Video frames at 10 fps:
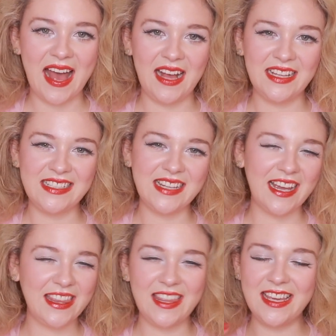And
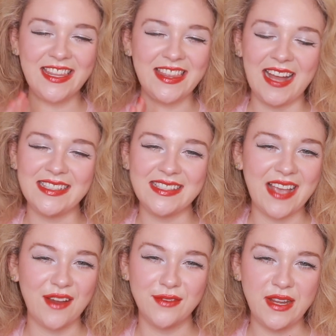I think that's
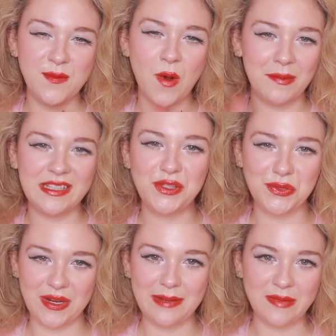every woman's
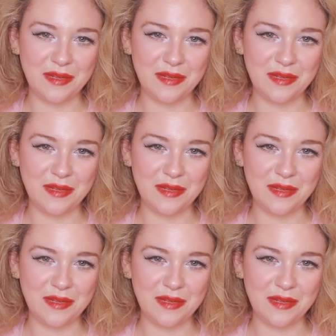dream,